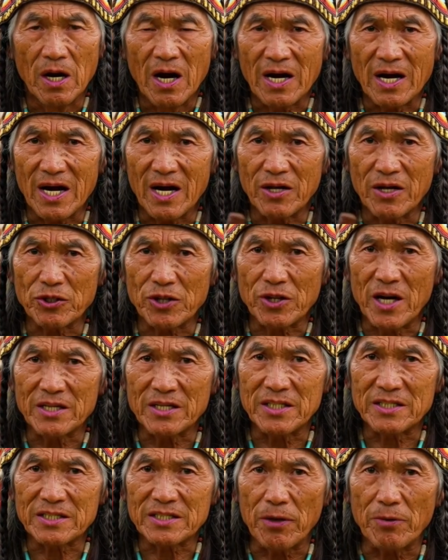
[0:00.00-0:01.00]

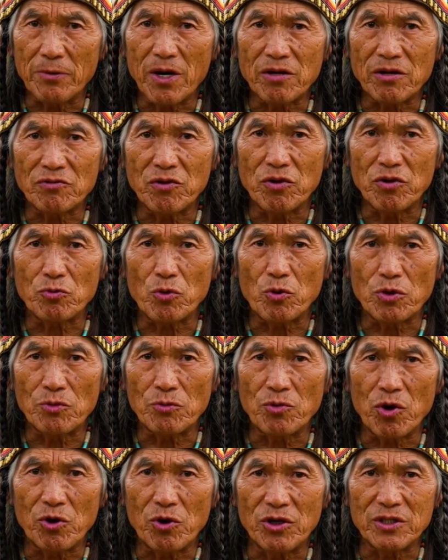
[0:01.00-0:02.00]
Lockdowns created a historic
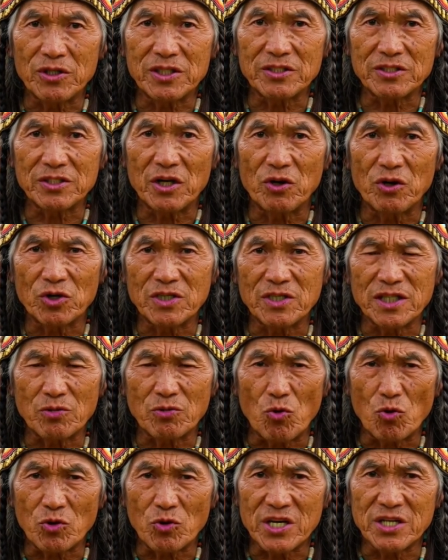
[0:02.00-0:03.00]
window for discovery and
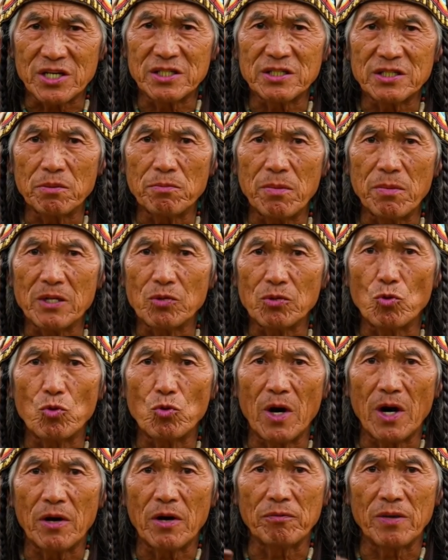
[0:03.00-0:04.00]
to piece the people
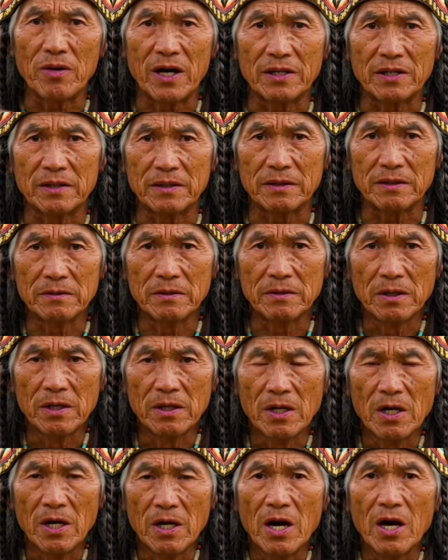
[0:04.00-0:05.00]
that find.
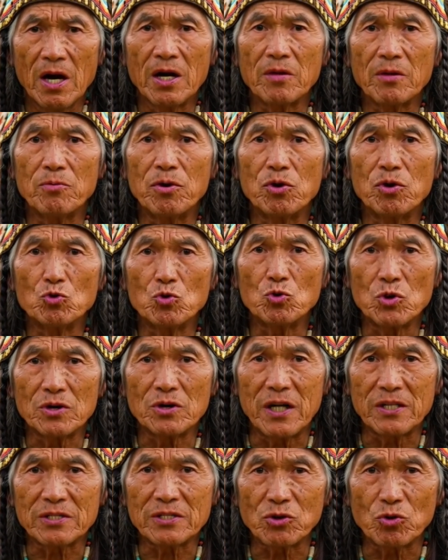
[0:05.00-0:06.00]
A
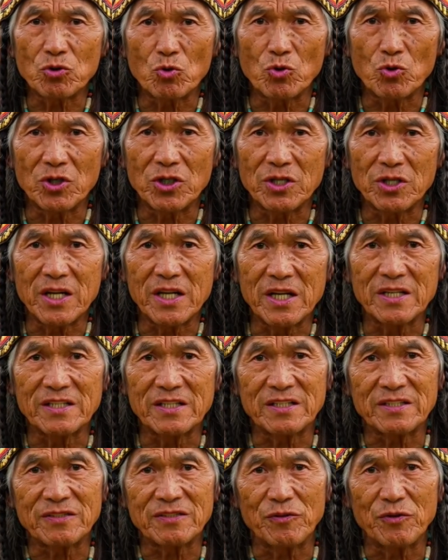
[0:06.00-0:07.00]
2026 quarantine
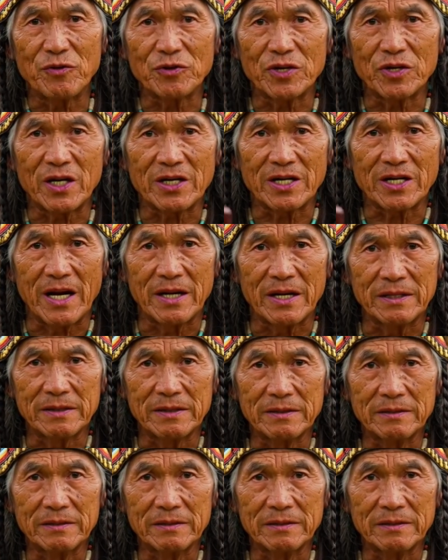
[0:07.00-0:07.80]
is the final gate.